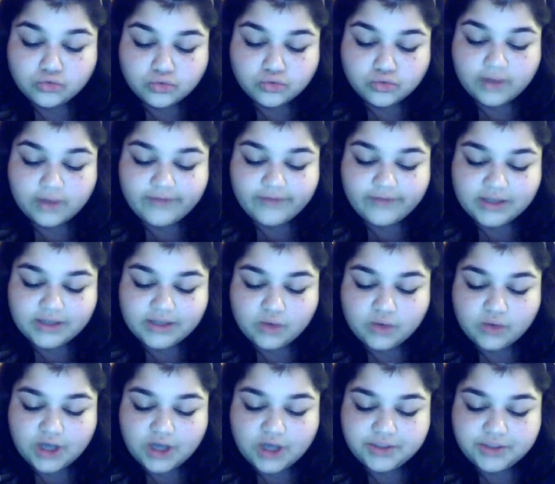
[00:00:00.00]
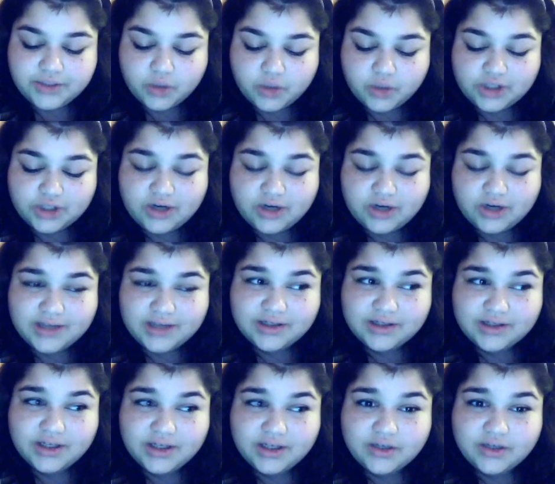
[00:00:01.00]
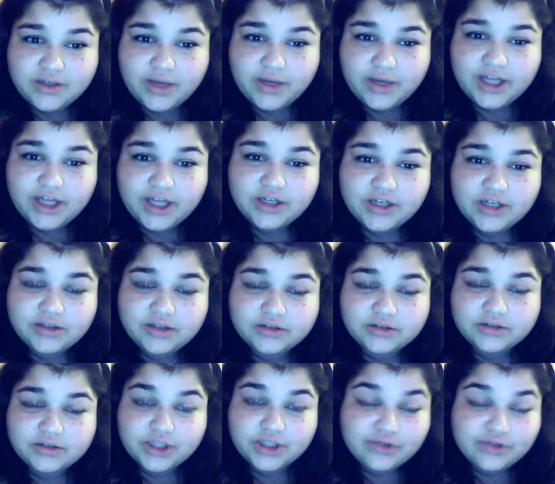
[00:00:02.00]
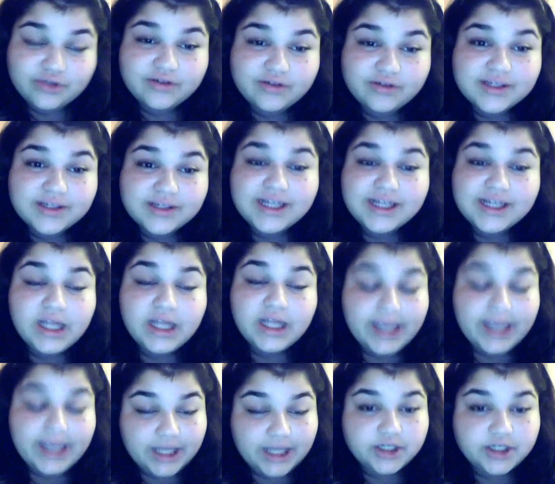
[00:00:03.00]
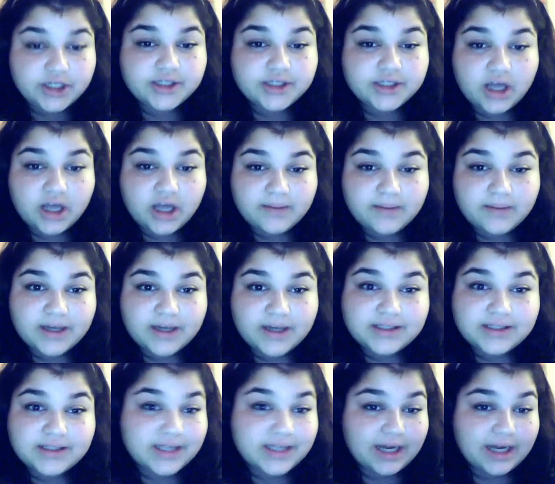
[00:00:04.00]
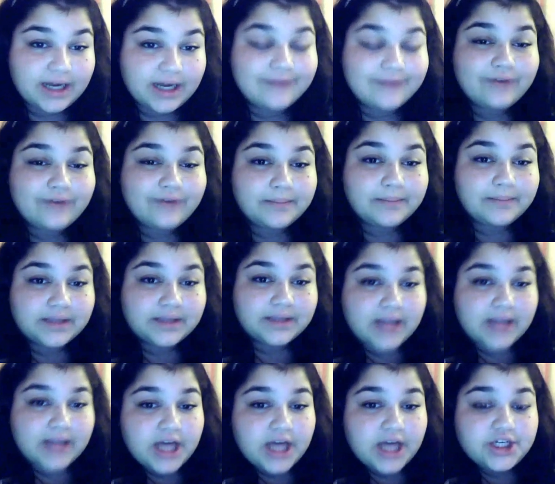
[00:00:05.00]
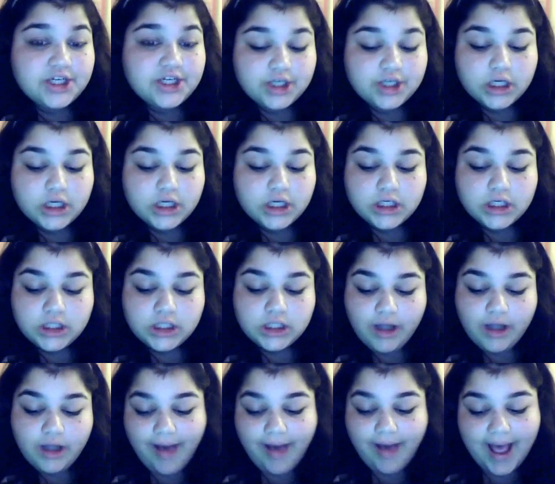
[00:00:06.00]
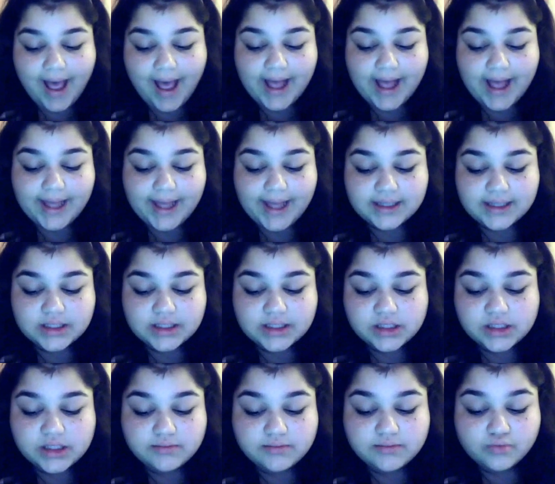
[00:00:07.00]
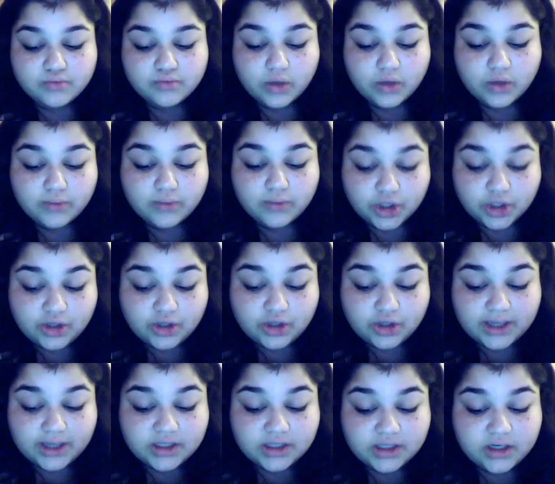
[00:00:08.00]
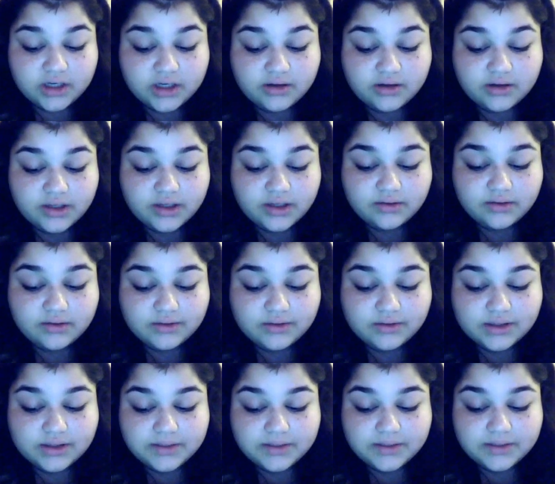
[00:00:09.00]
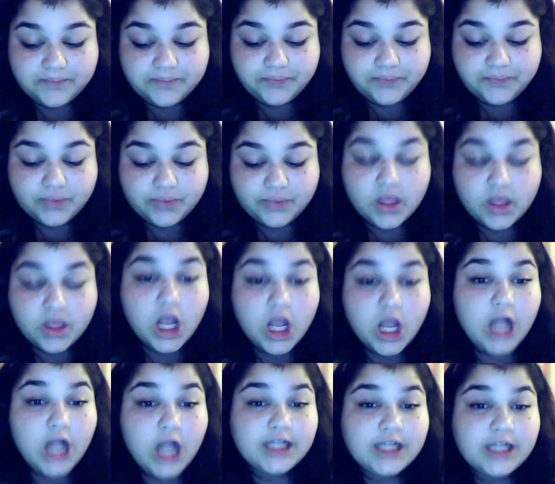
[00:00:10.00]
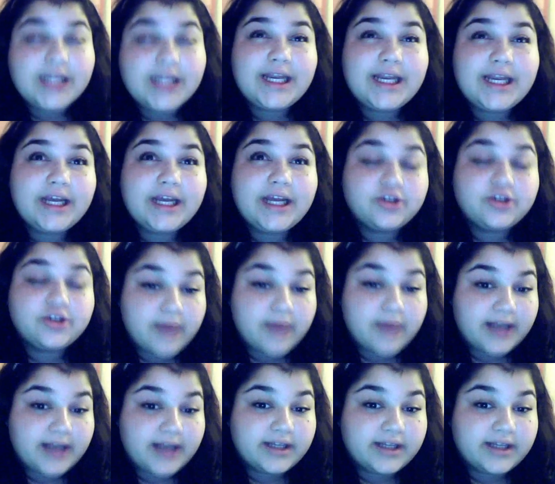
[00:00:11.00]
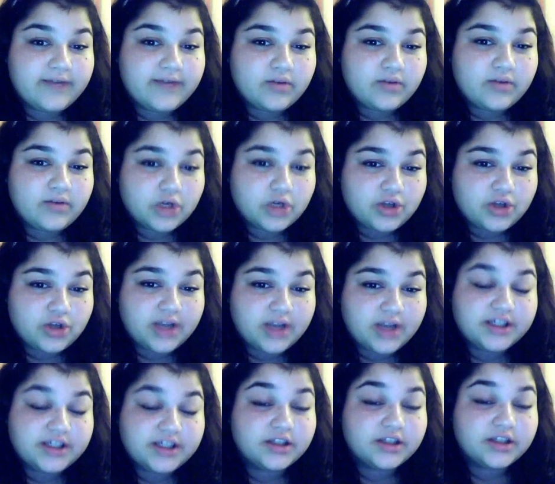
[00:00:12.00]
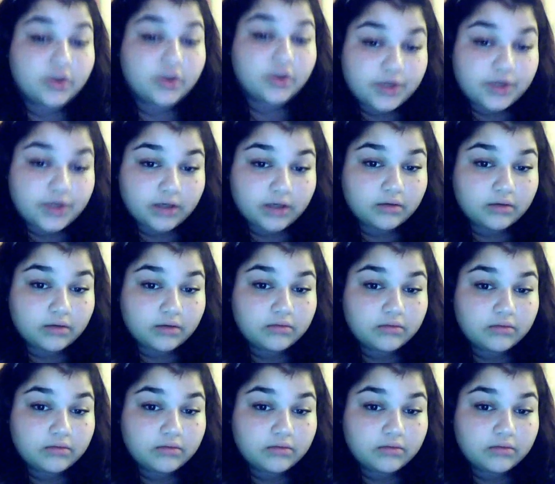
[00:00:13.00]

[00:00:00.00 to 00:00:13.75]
What face wash moisturizer do you use? Angels on Bare Skin from Lush. And what moisturizer do you use? Clinique Dramatically Different Moisturizing Lotion.